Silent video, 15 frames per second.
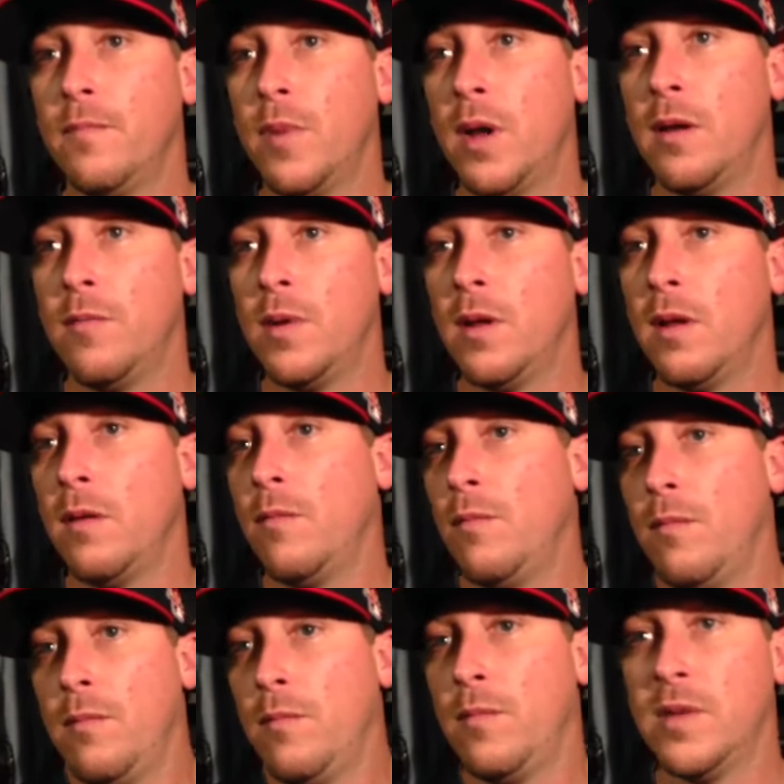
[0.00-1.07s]
but
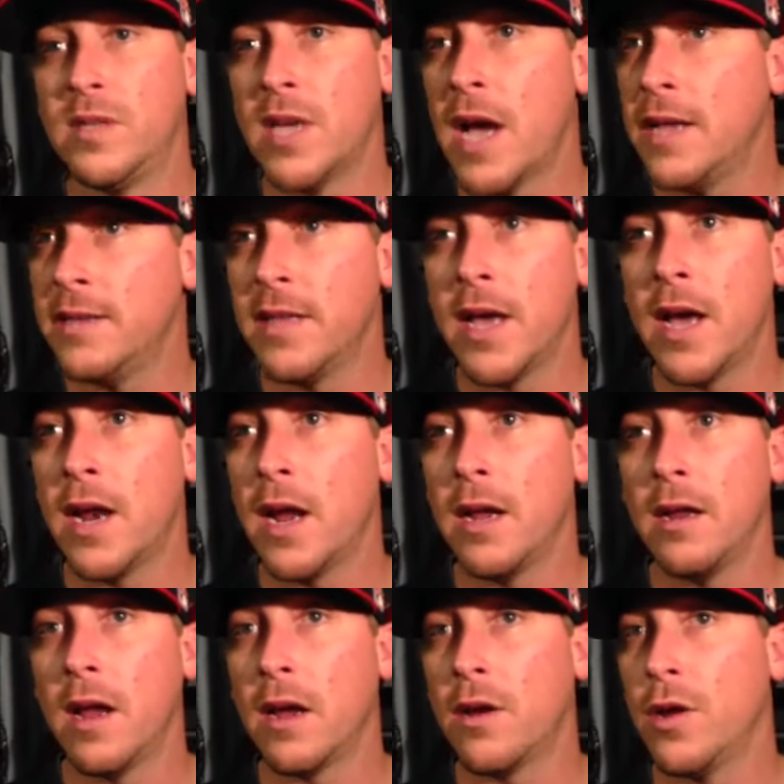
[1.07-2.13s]
besides that,
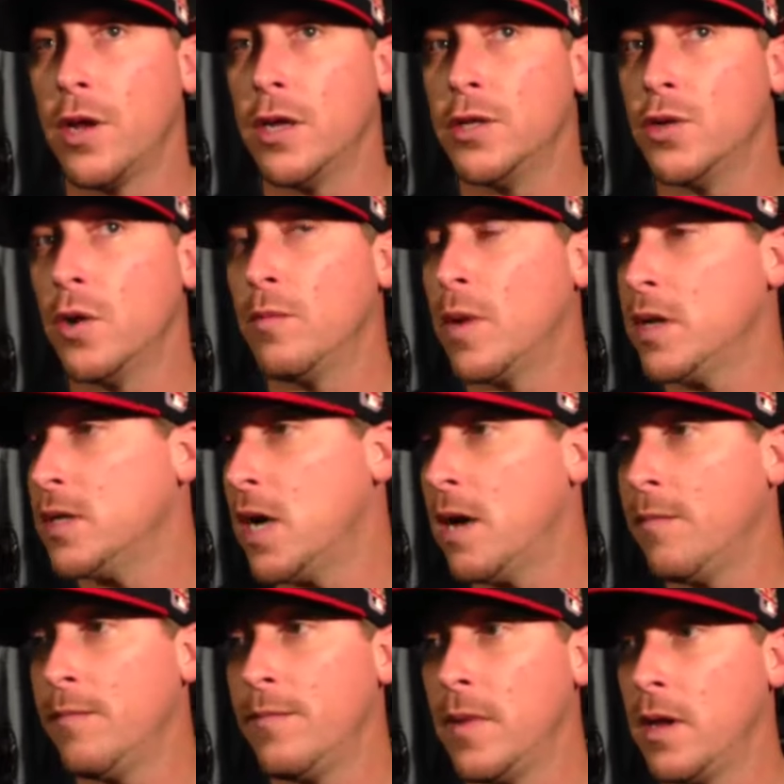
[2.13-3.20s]
I, I couldn't enjoy the
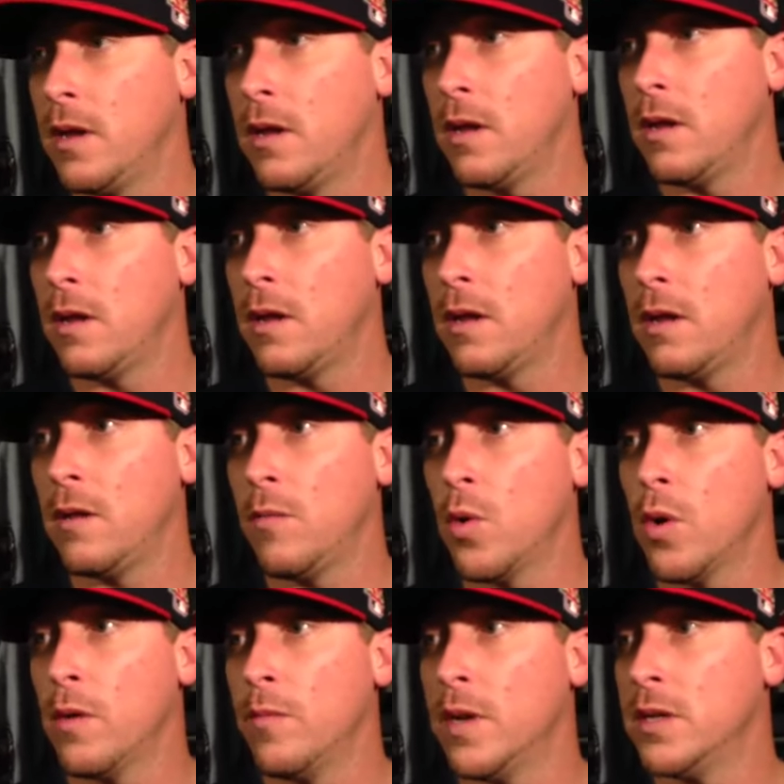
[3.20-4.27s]
time
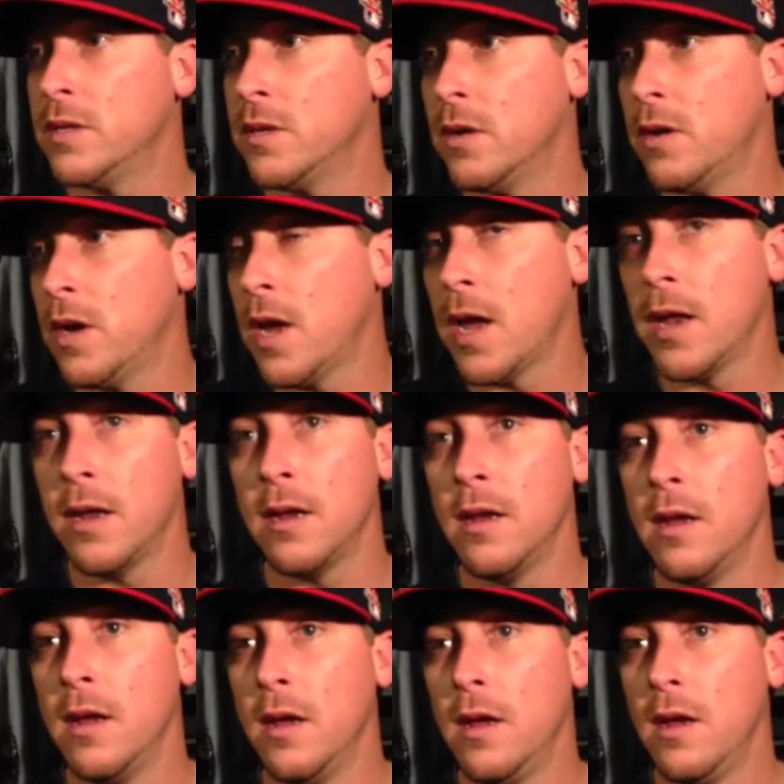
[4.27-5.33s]
anymore in, in, in Minnesota and
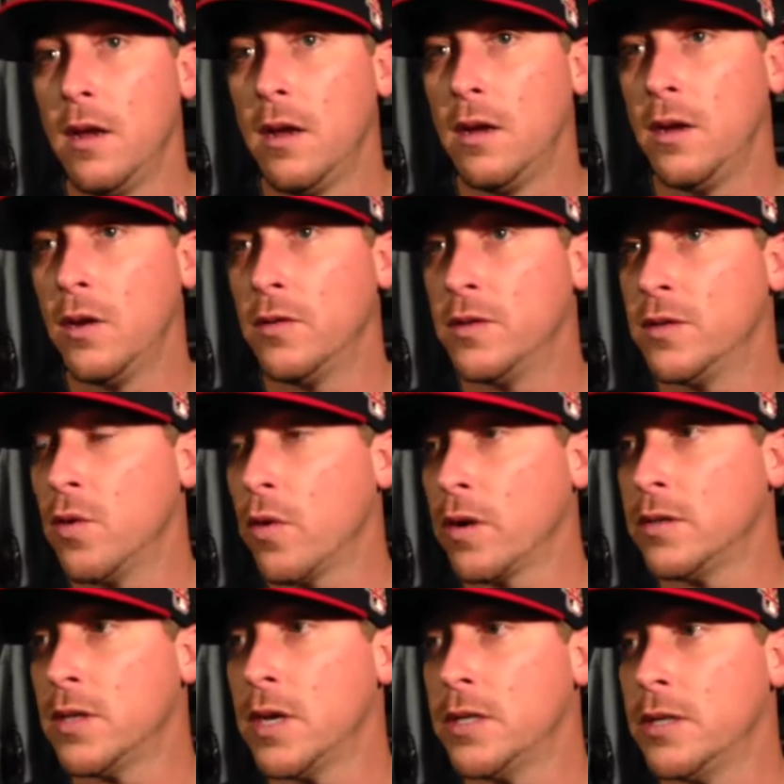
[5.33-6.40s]
in, in this
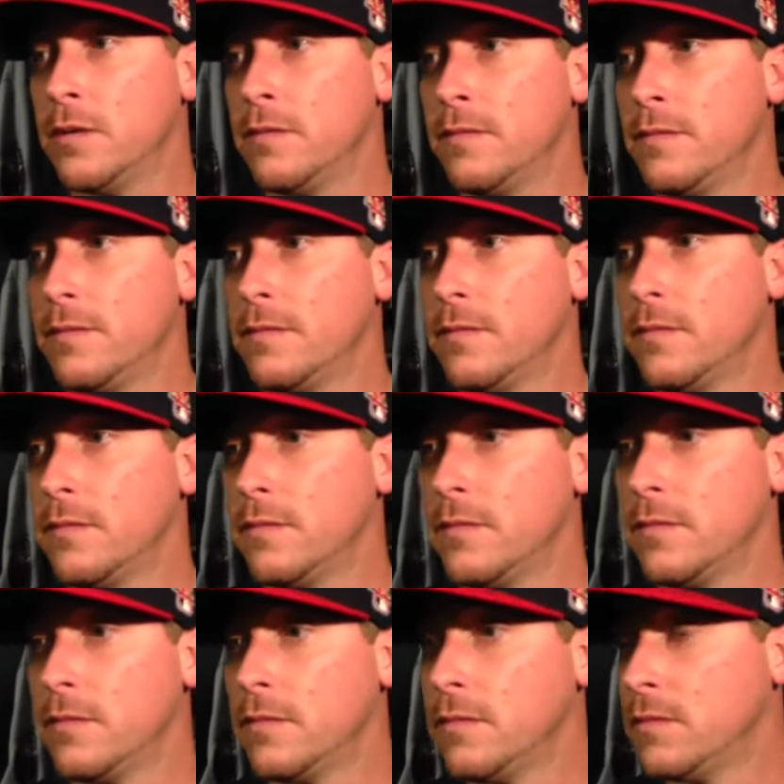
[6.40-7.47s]
organization. How
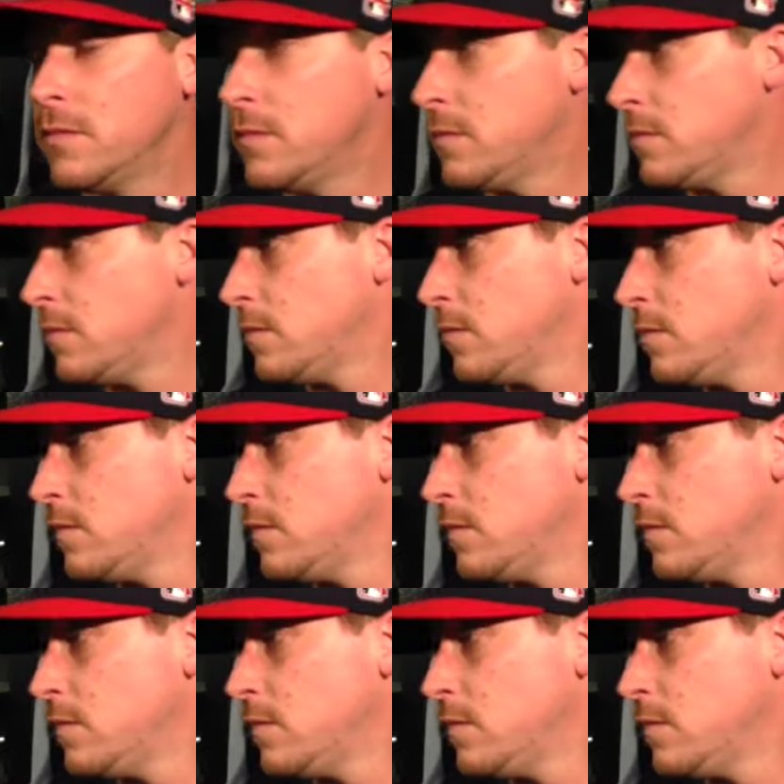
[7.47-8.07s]
exciting is it though to get into a